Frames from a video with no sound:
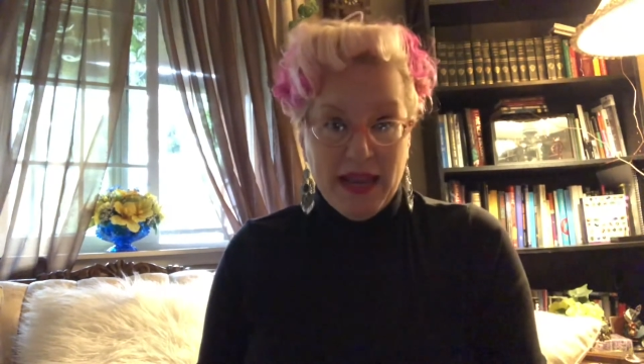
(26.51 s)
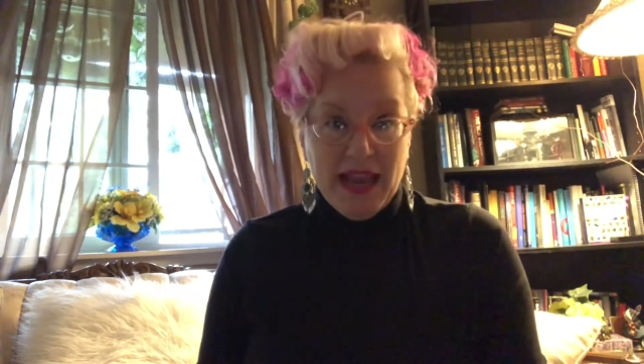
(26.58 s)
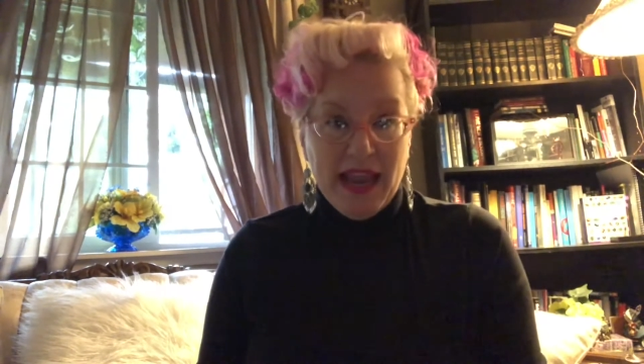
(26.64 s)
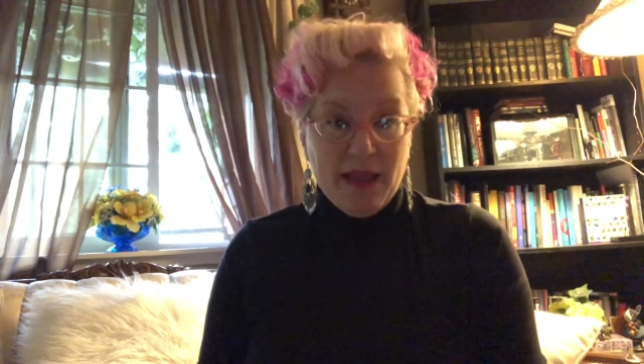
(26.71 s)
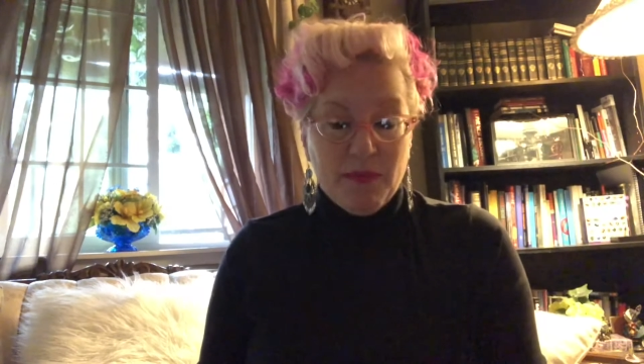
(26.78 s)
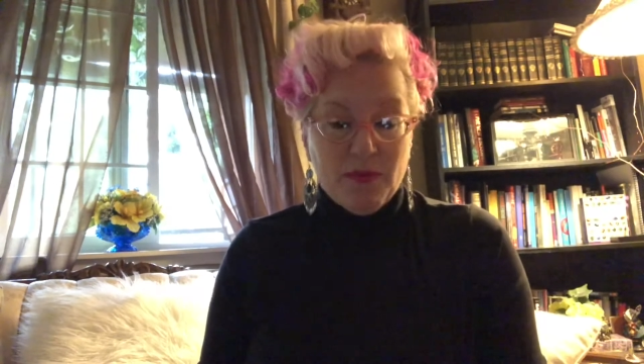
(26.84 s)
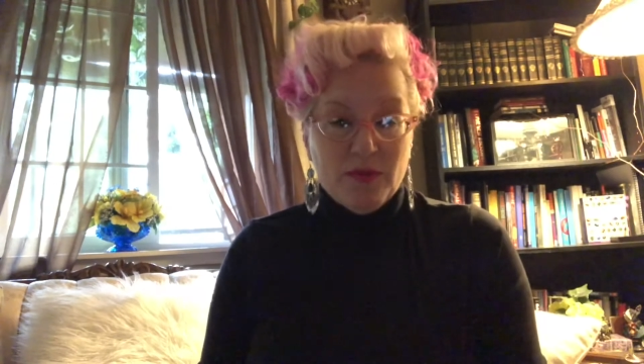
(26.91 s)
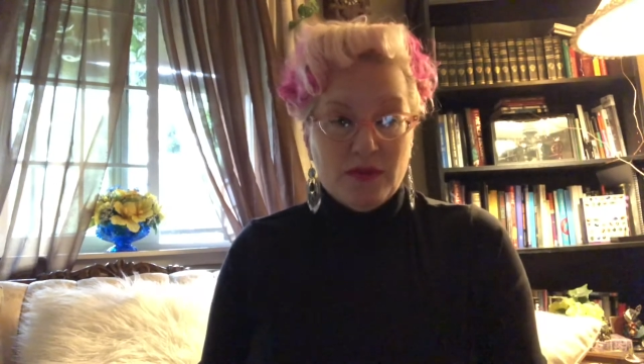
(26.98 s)

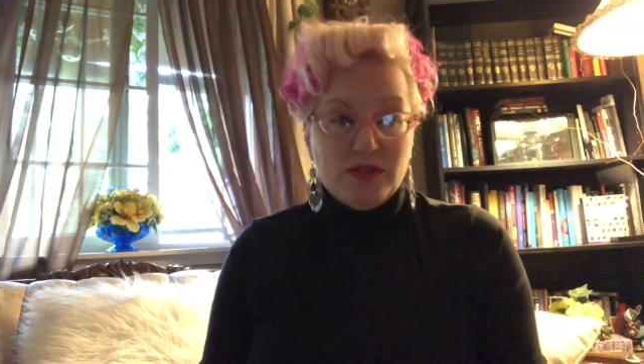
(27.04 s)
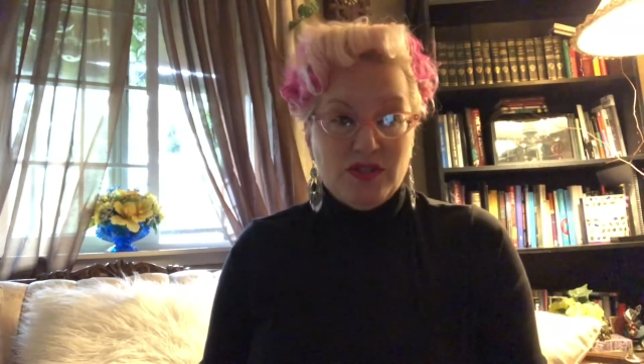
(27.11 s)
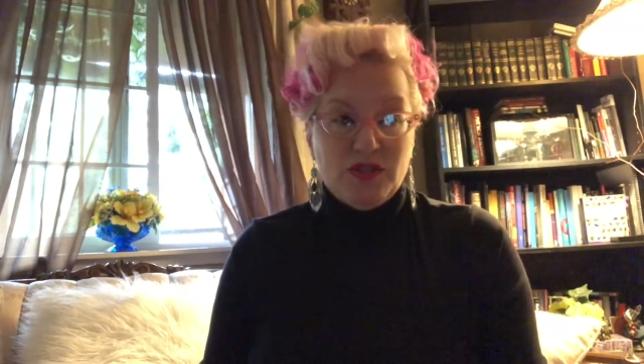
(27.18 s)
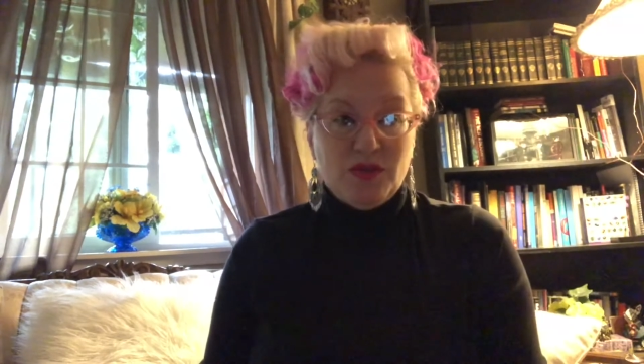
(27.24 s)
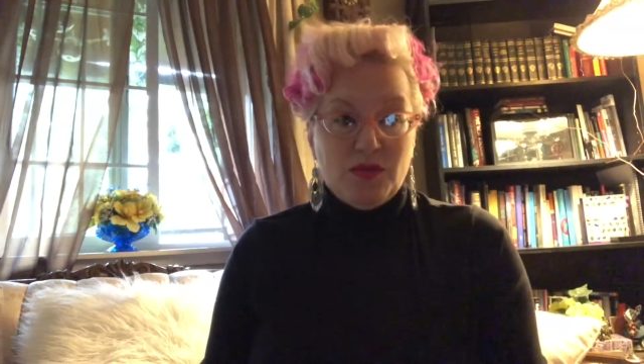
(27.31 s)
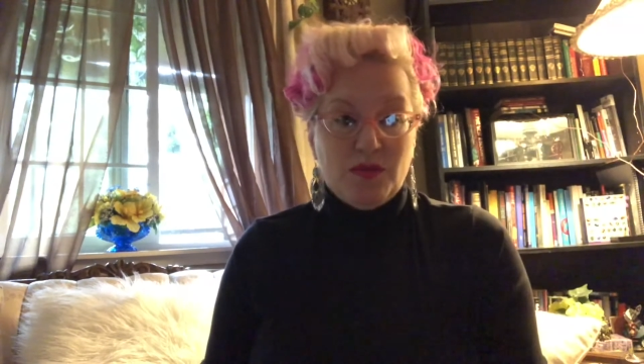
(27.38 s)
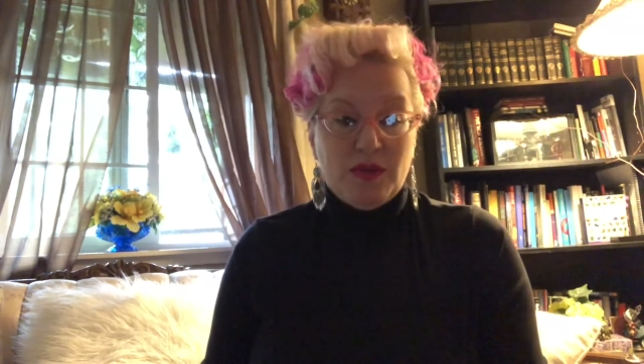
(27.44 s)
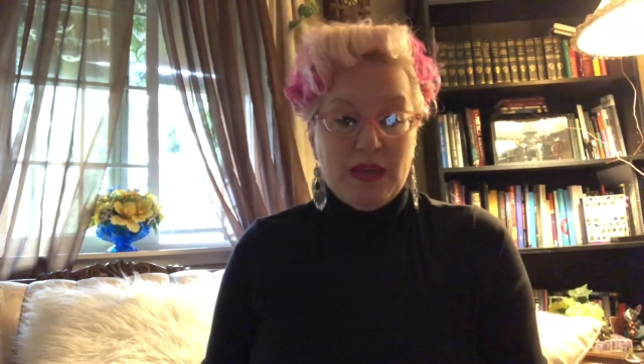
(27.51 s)
able
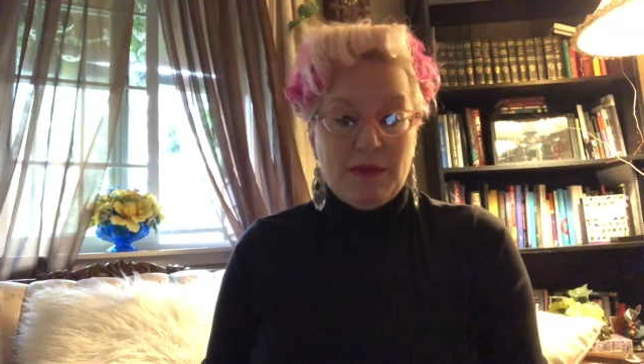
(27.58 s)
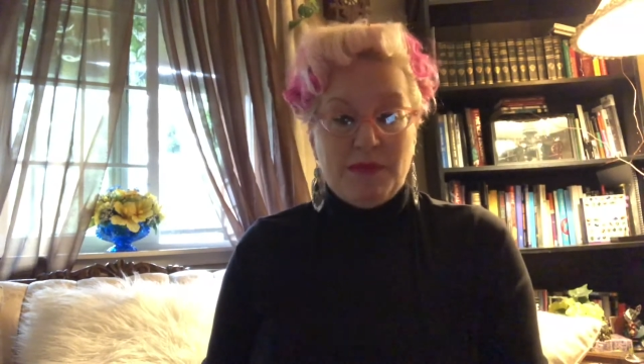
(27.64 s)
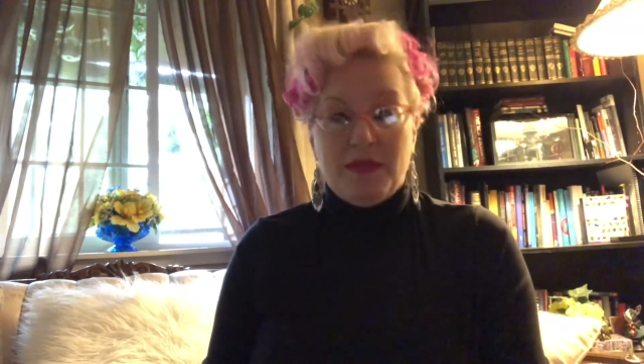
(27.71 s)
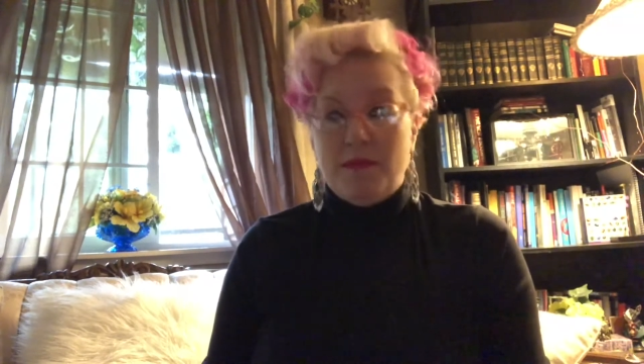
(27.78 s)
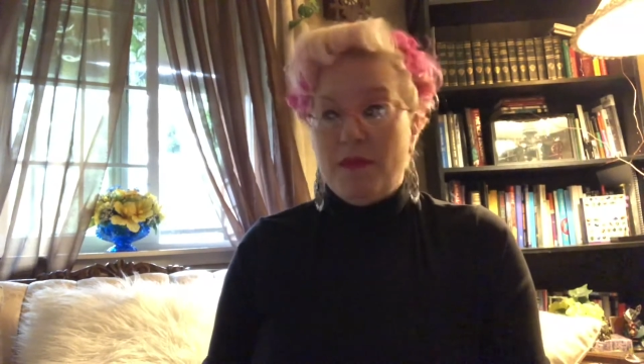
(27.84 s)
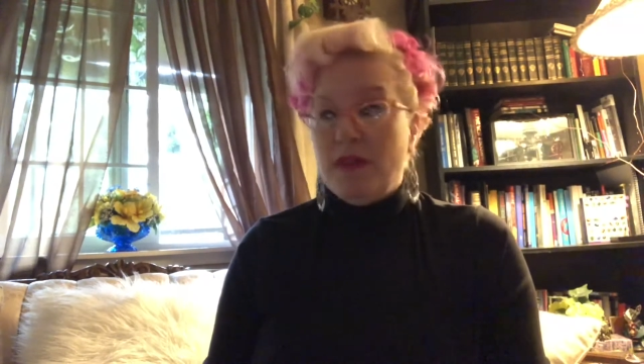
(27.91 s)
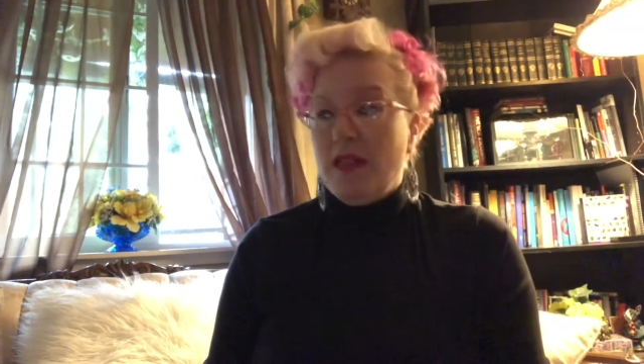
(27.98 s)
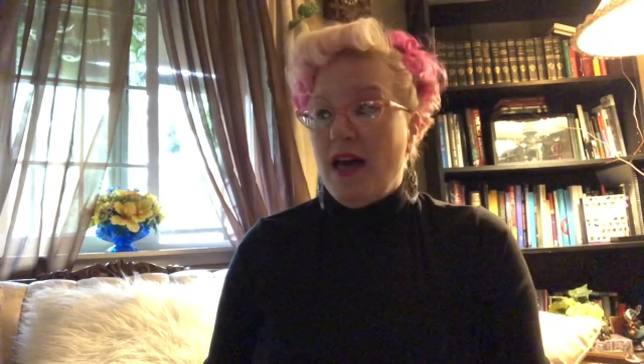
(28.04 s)
to keep
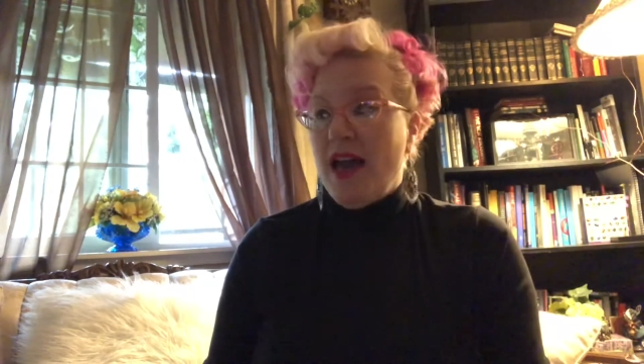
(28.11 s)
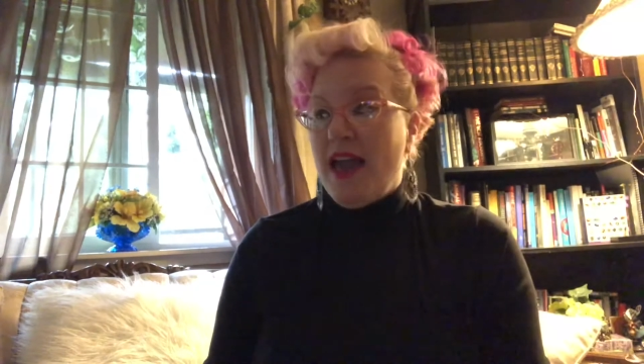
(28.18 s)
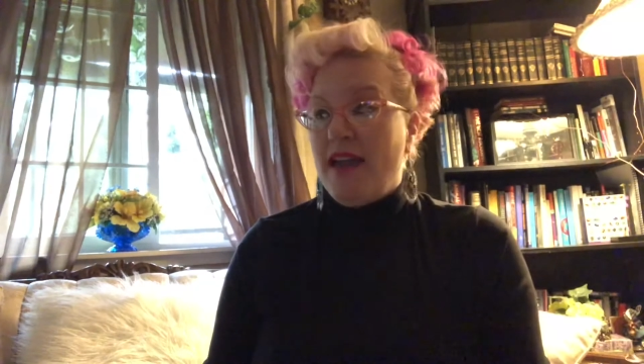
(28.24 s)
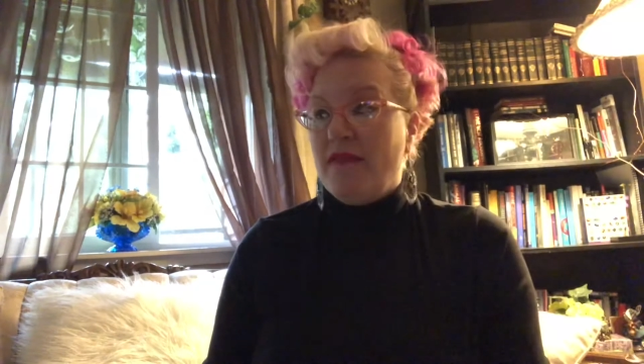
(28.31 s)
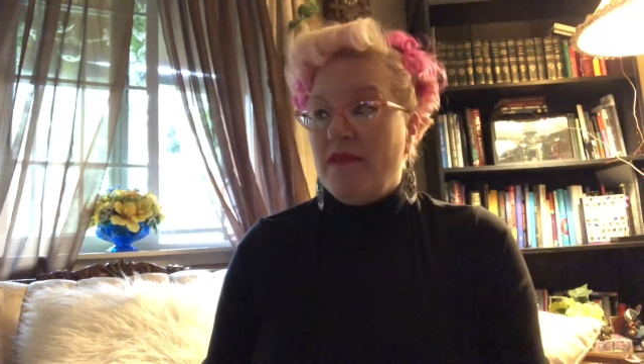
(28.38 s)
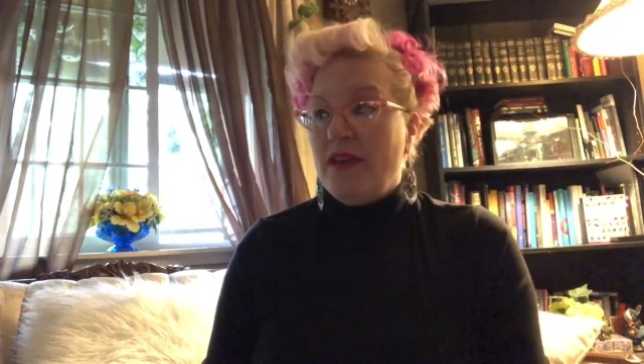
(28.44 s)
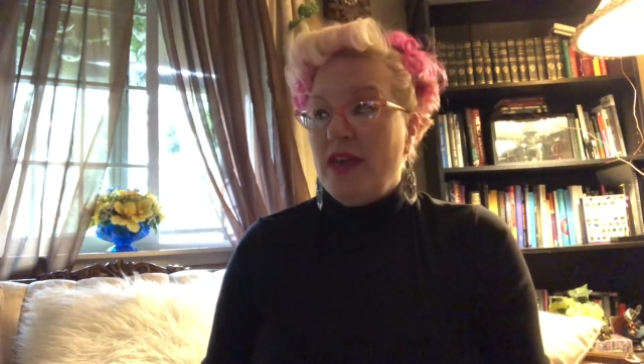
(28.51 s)
them alive.